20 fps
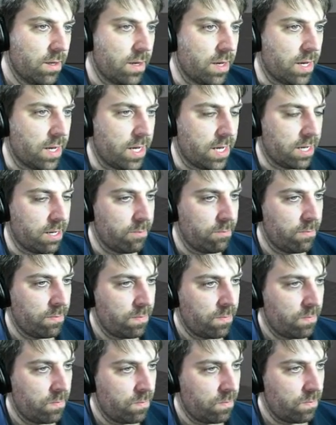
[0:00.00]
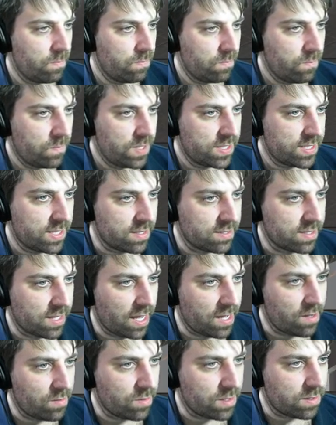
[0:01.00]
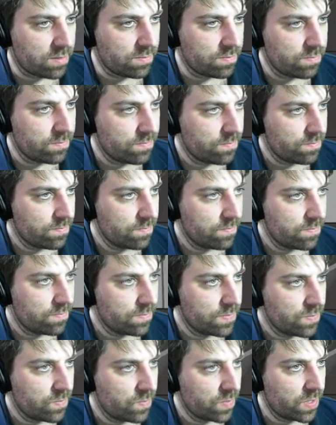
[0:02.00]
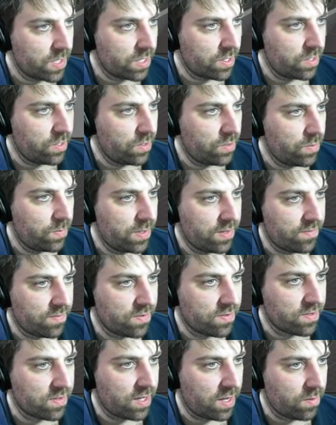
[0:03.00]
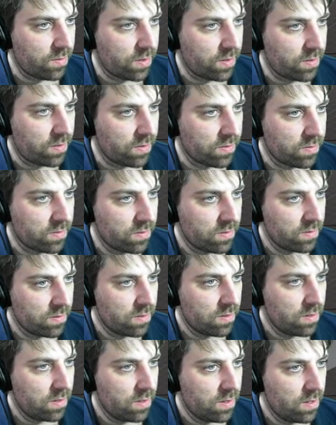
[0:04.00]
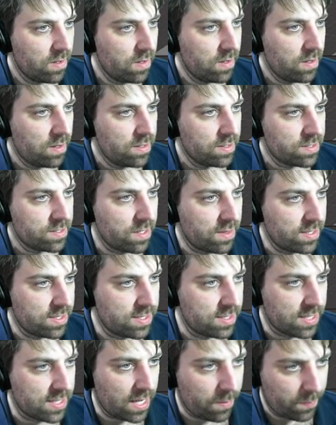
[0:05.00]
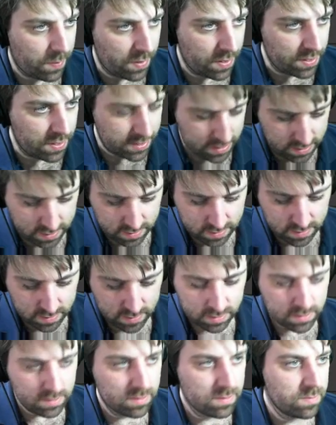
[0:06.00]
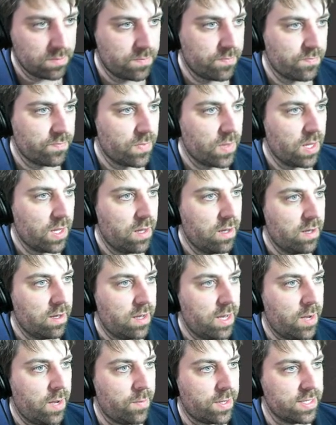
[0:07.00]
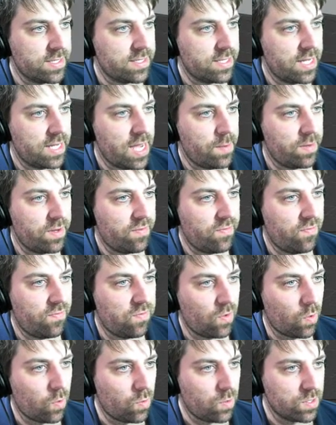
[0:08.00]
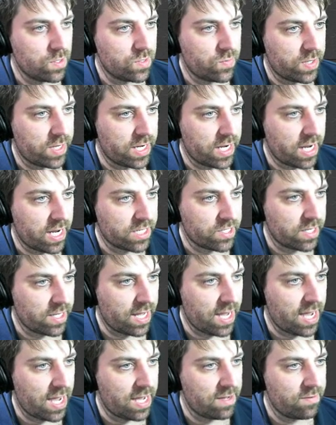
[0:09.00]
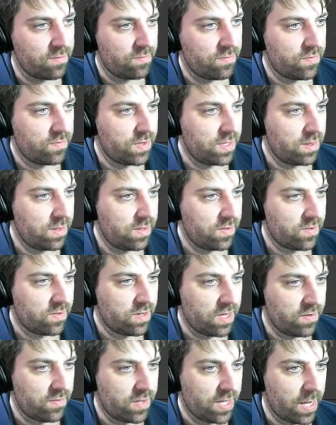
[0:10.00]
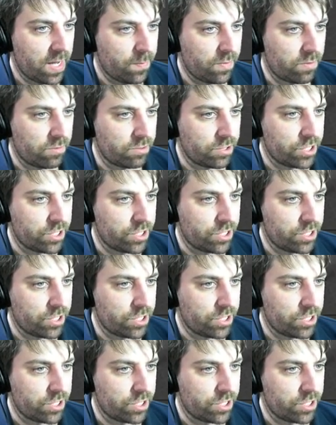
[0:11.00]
Um, where's our scale gone? We've got a cube here for scale. There it is. So this is our person. And we can see how many floors we can actually have in this kind of capital